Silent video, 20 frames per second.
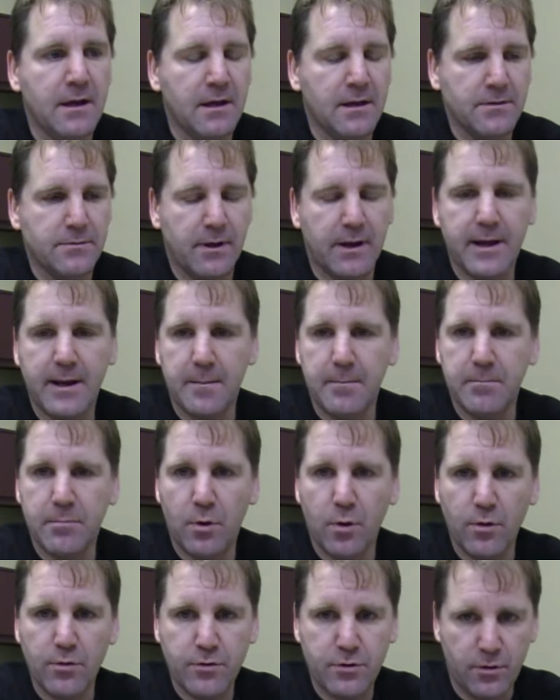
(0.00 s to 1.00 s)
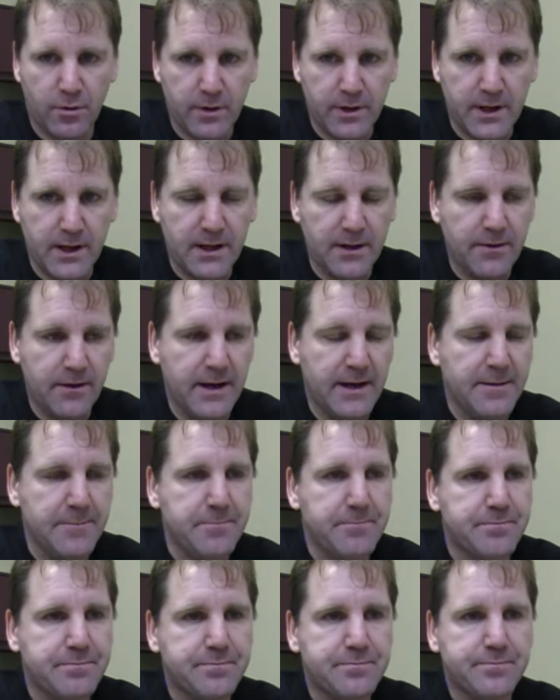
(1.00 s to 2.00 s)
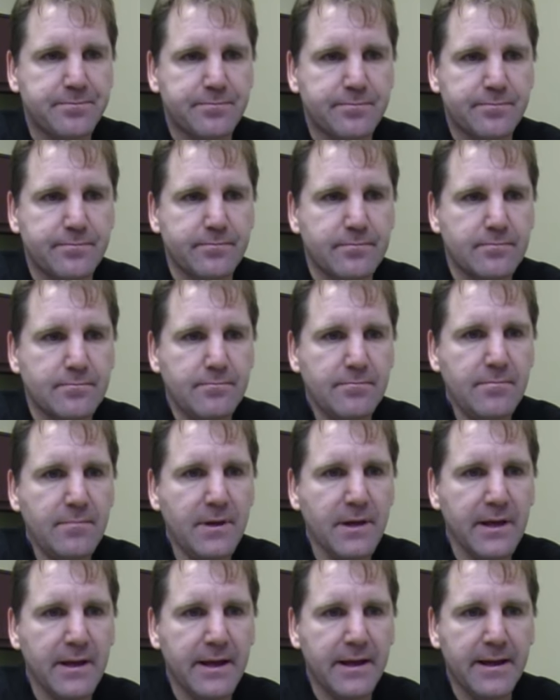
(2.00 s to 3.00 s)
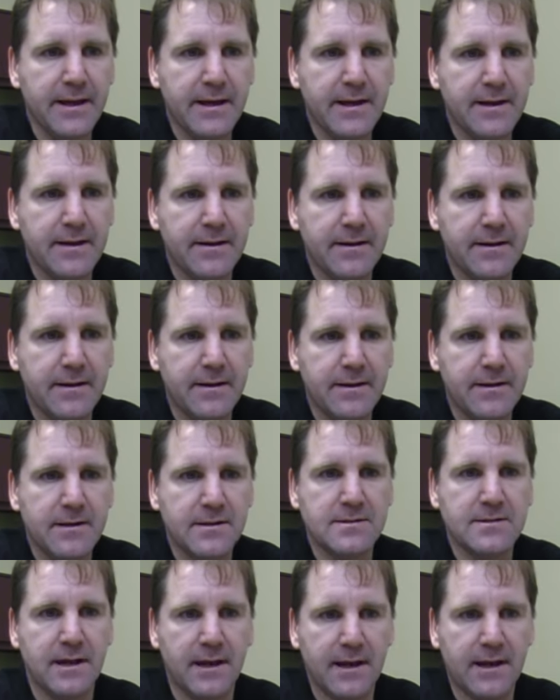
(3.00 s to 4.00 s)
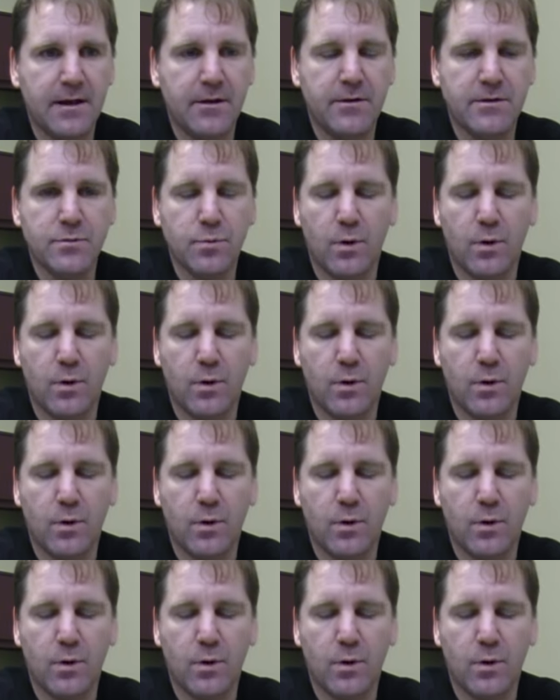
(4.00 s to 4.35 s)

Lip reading: So I got them both going on, right? And it's like I was